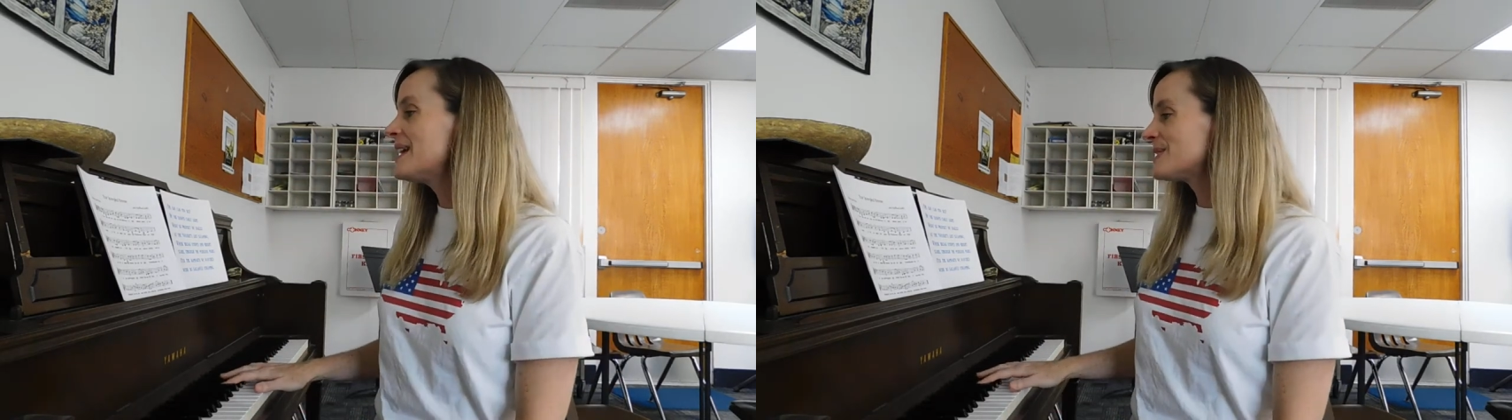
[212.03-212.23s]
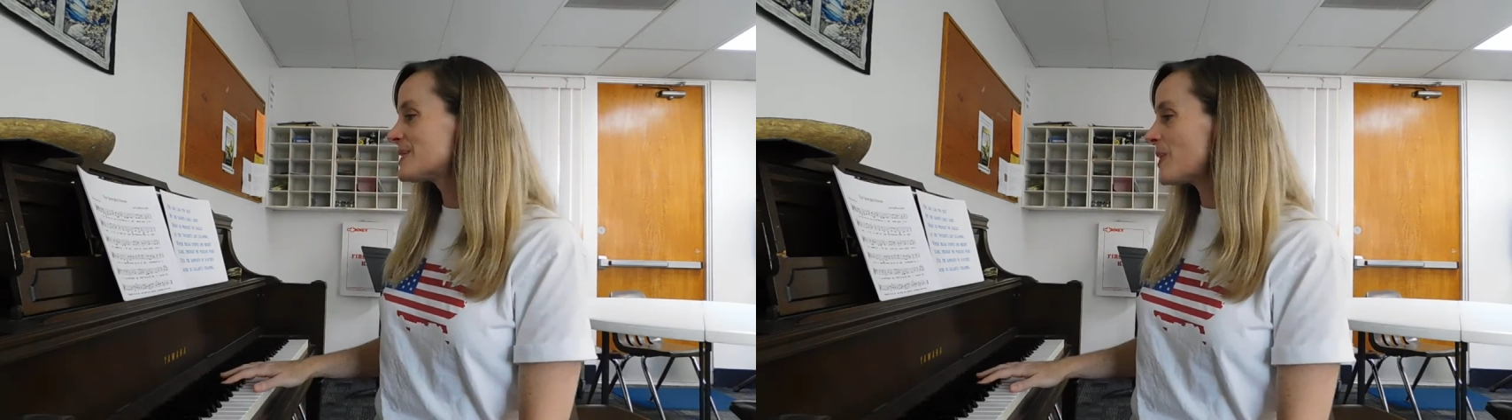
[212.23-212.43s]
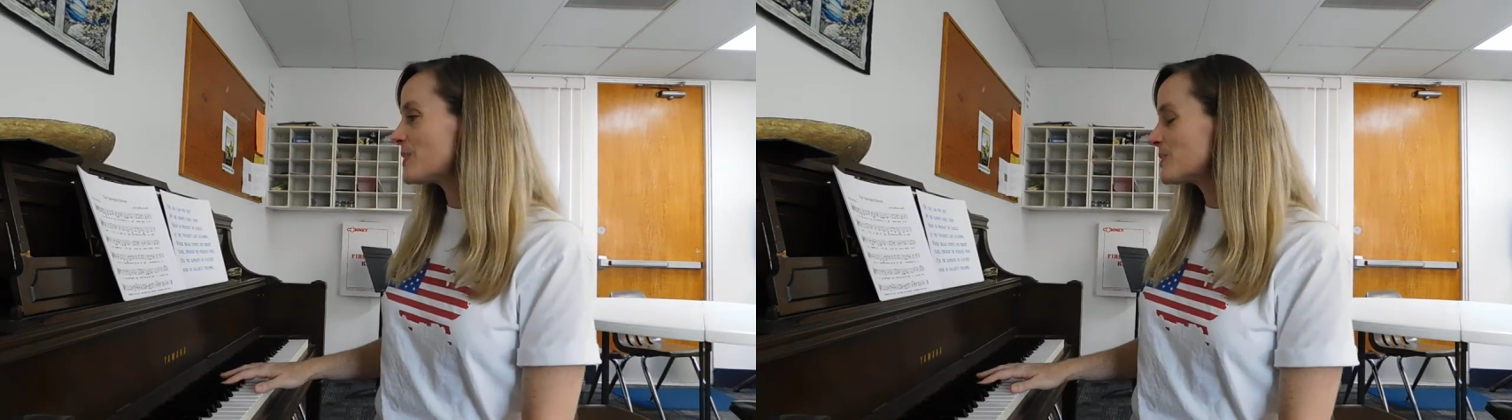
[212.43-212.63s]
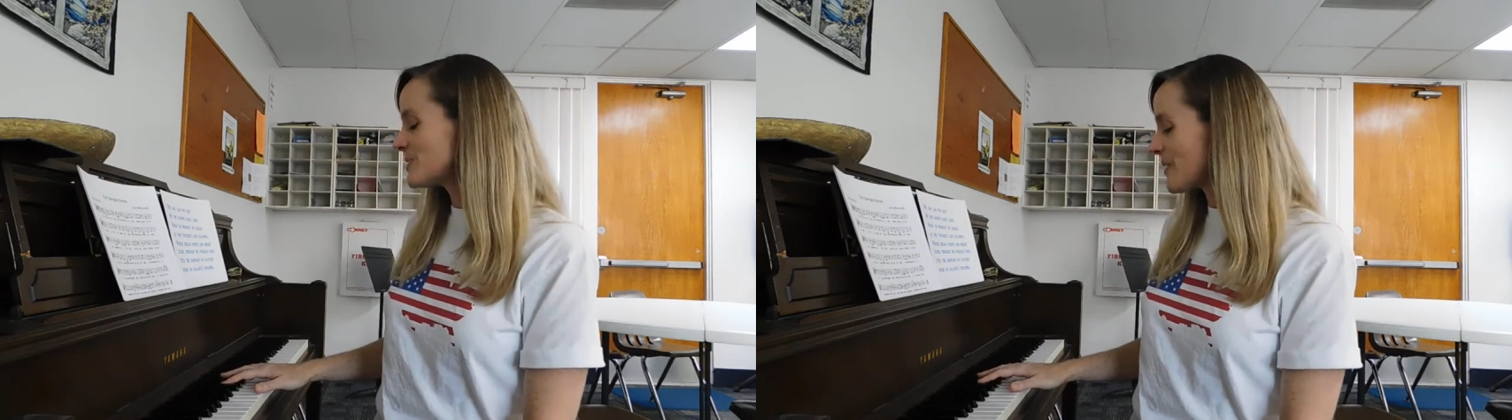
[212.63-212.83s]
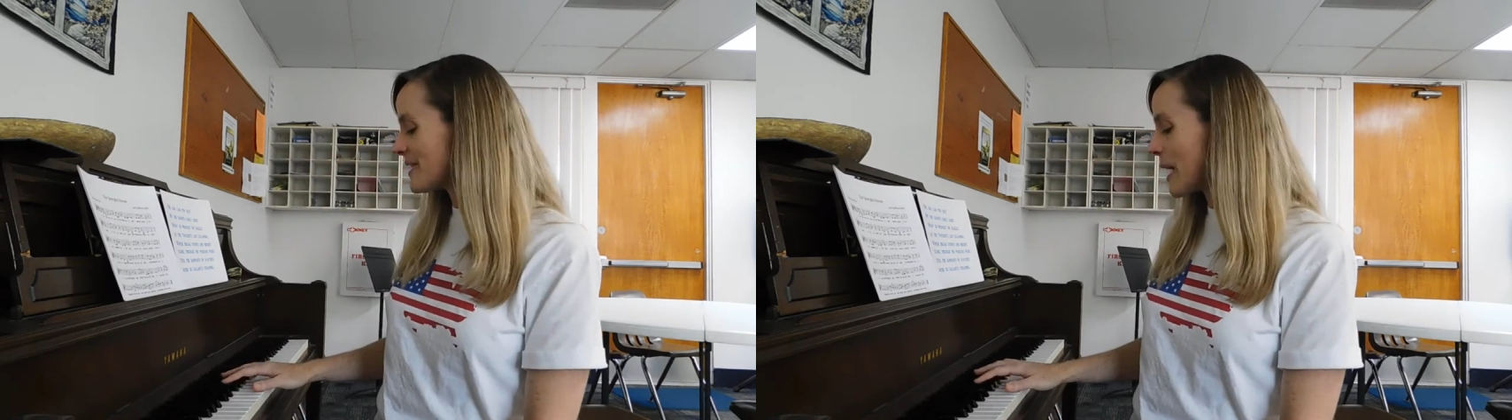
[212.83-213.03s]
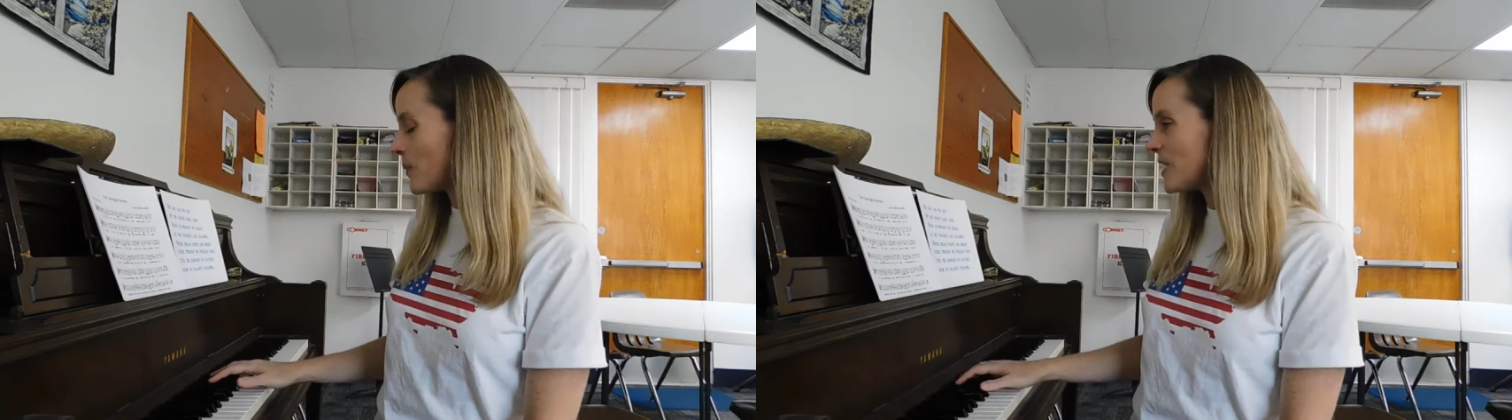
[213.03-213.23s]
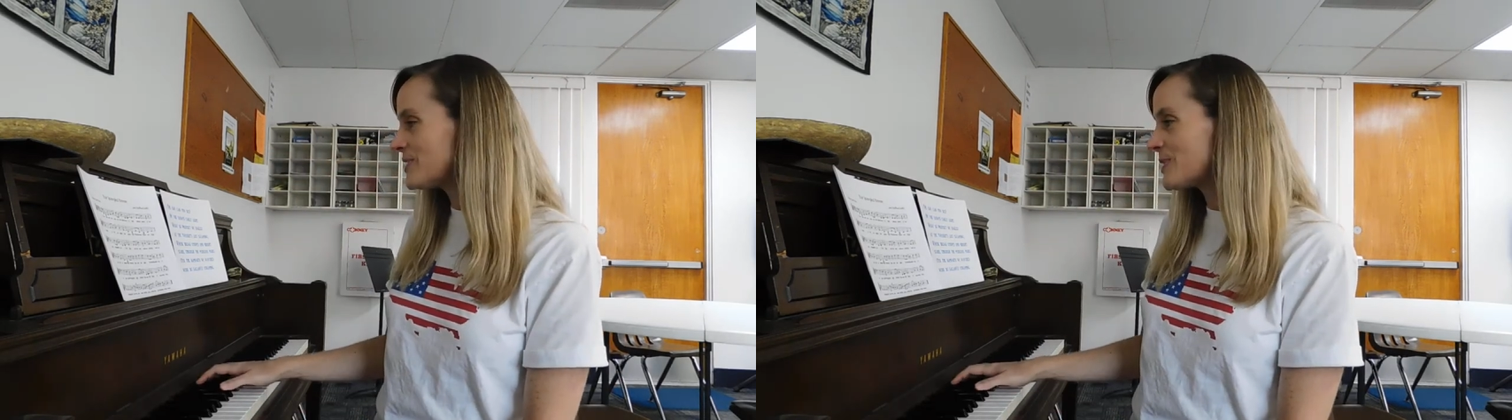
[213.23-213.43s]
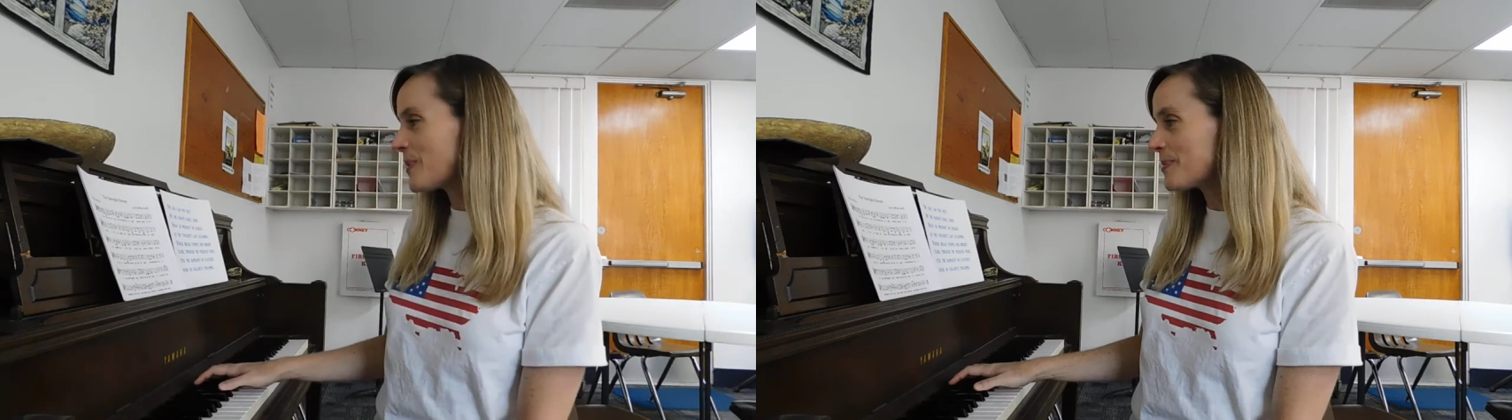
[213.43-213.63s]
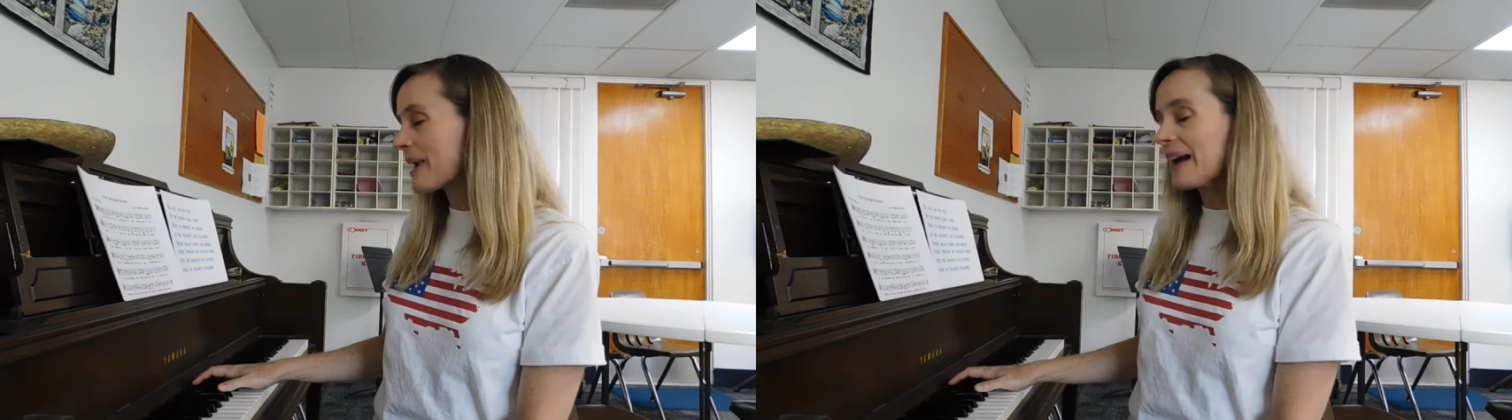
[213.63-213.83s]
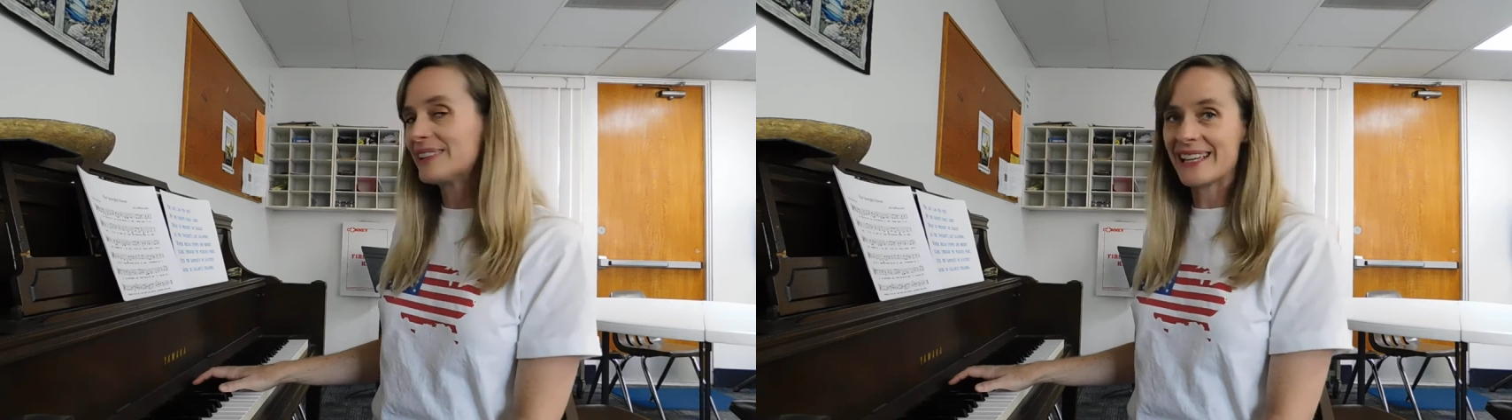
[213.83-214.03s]
So starting at "what so
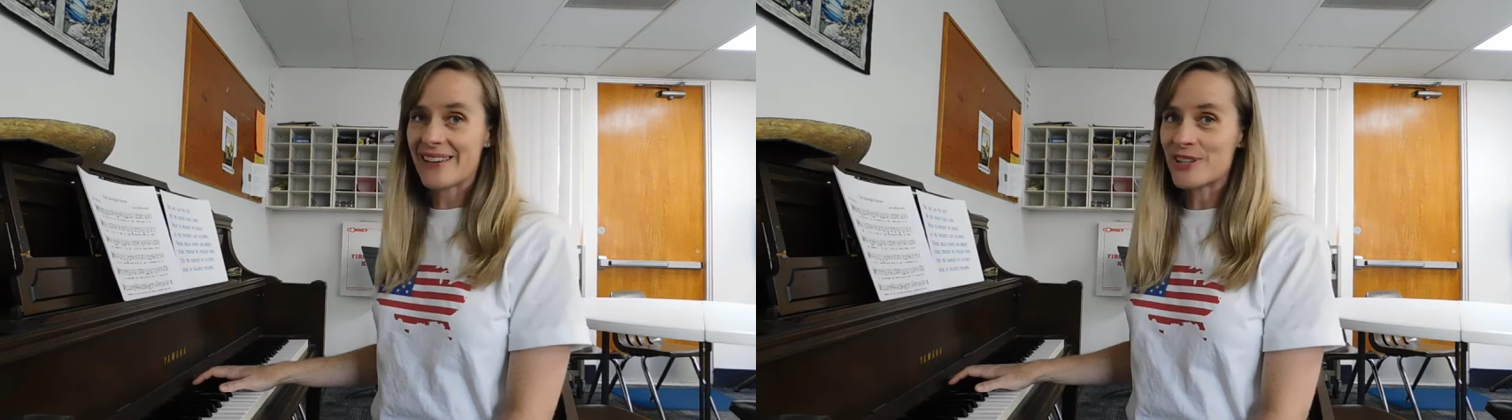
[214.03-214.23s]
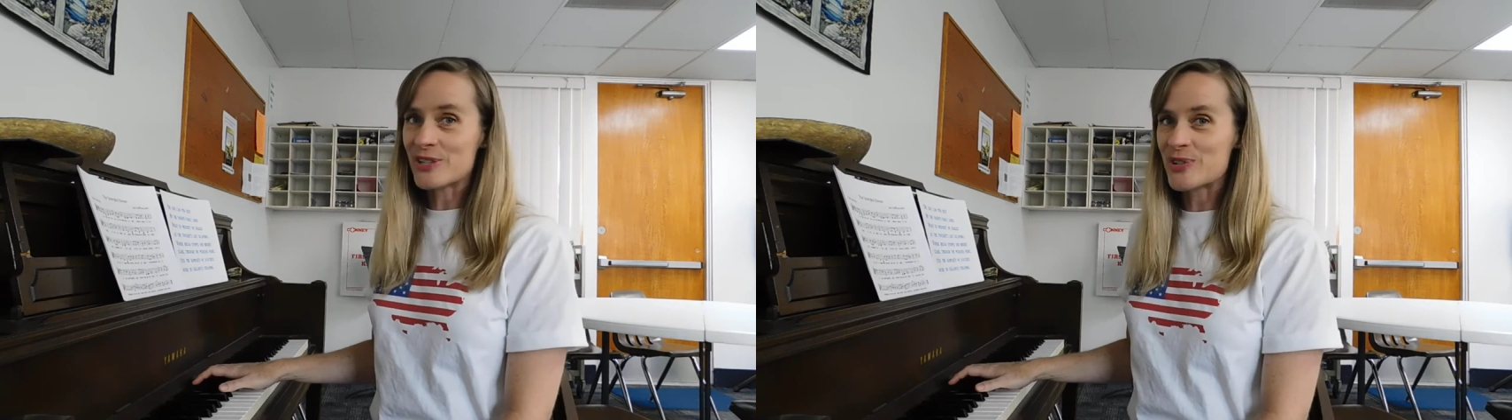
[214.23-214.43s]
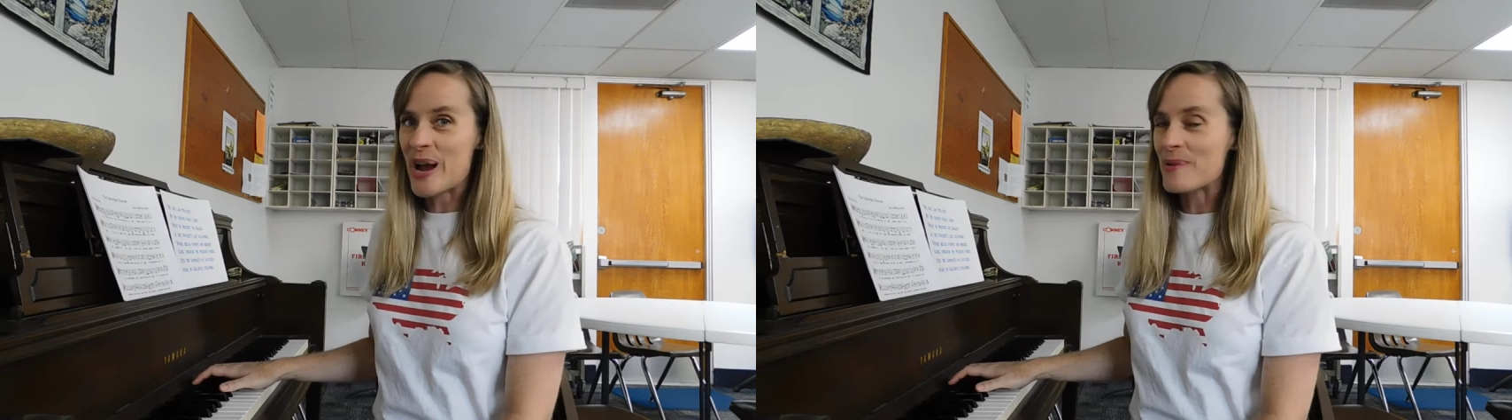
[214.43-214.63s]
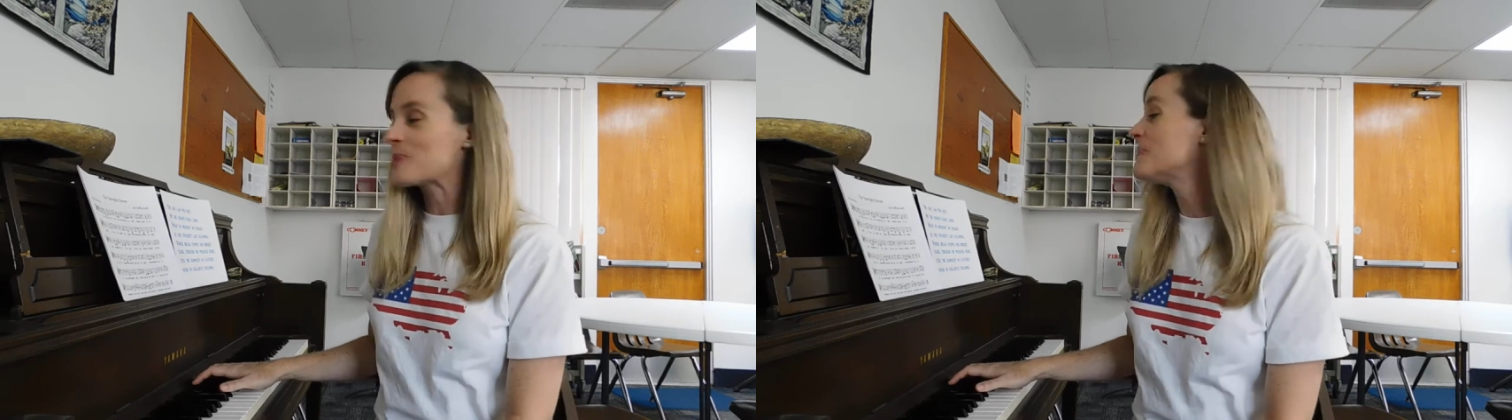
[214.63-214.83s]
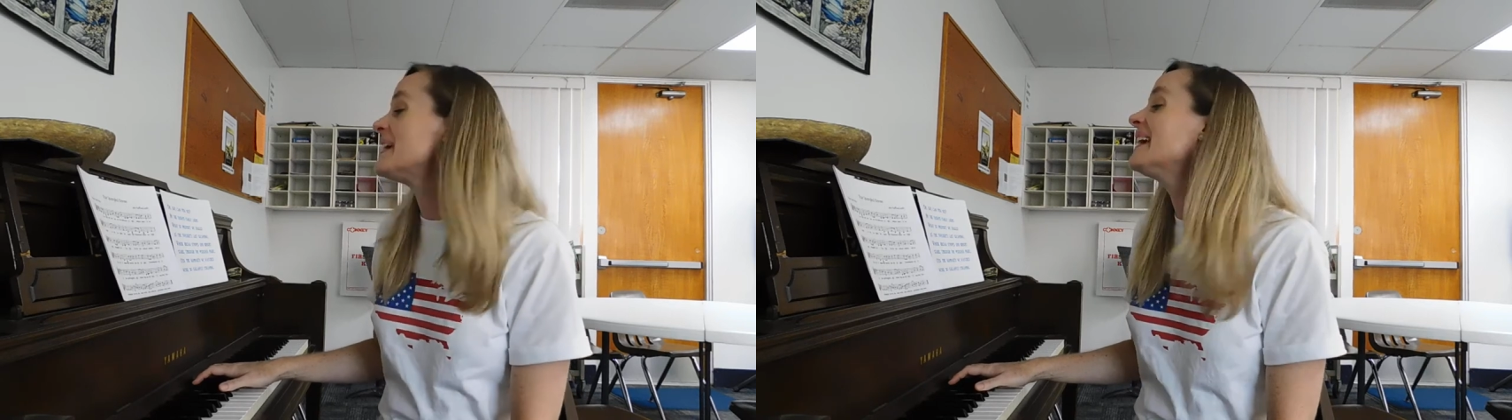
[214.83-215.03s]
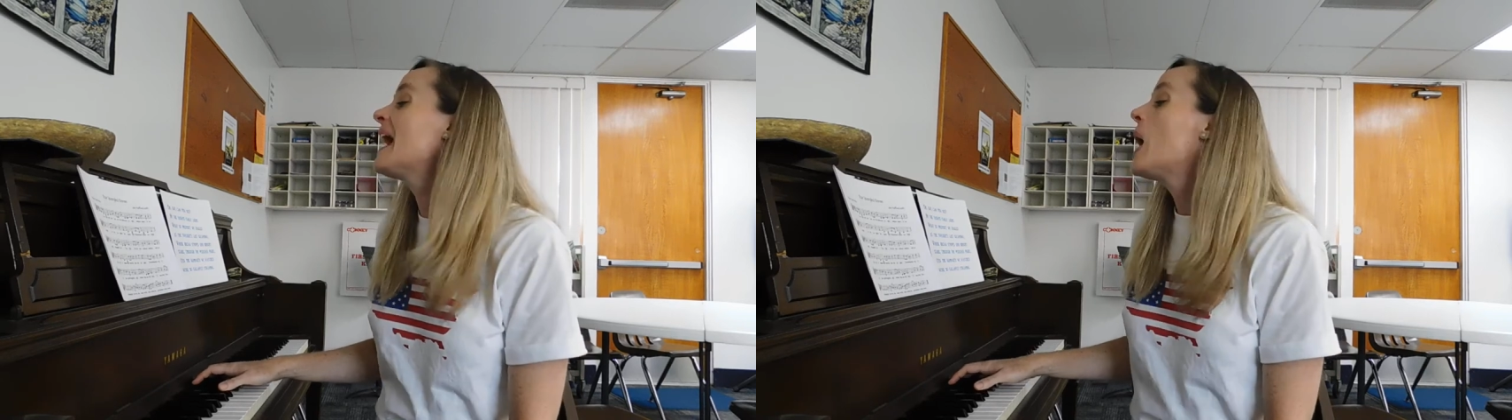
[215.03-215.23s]
proudly," give it a try with me.